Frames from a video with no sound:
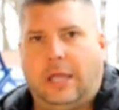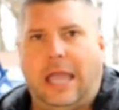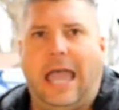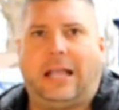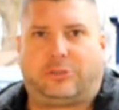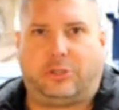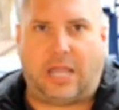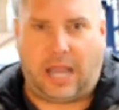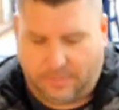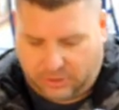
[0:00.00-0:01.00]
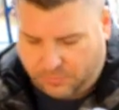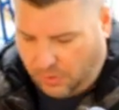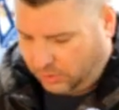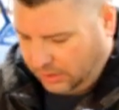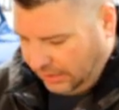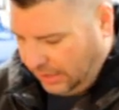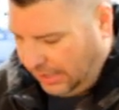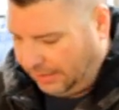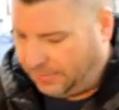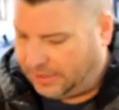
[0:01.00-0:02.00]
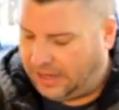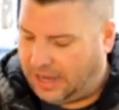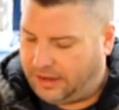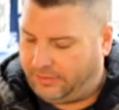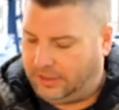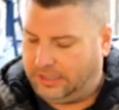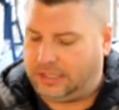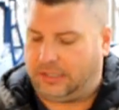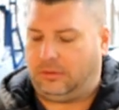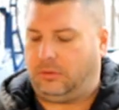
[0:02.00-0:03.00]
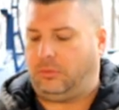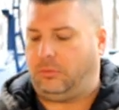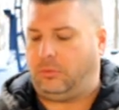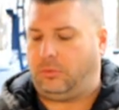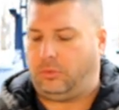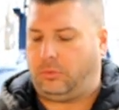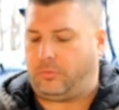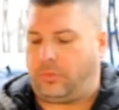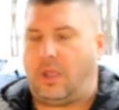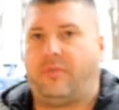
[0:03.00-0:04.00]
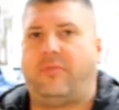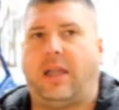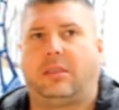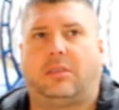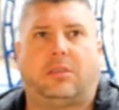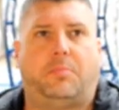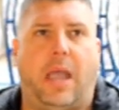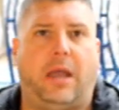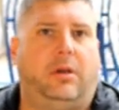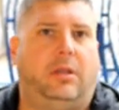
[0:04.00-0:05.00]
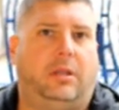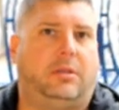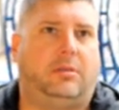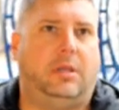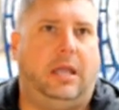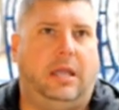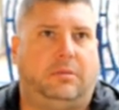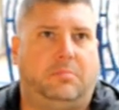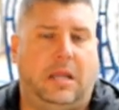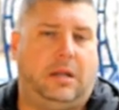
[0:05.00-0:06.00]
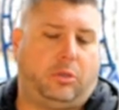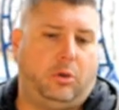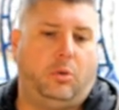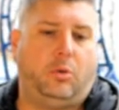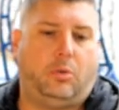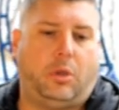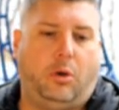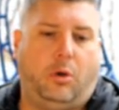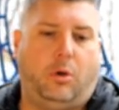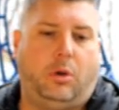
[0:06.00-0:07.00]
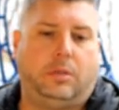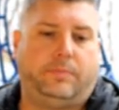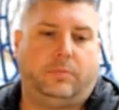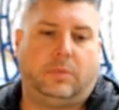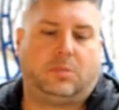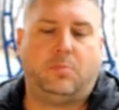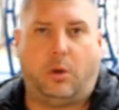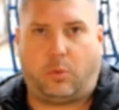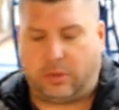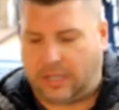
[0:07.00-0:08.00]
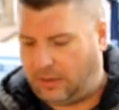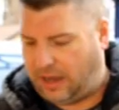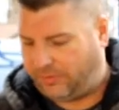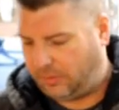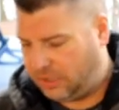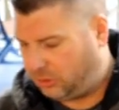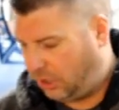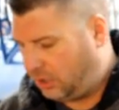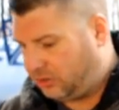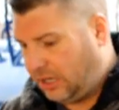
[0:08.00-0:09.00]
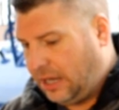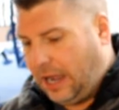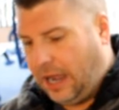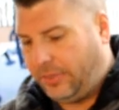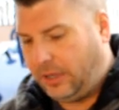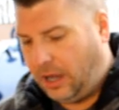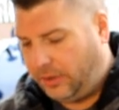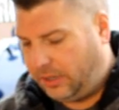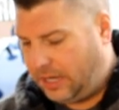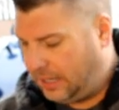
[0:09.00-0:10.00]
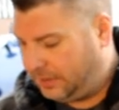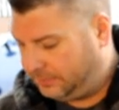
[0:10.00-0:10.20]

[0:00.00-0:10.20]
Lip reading: extra time smoking. But it didn't affect the battery. Like, it made it through the whole smoke without having to be charged. On the other hand,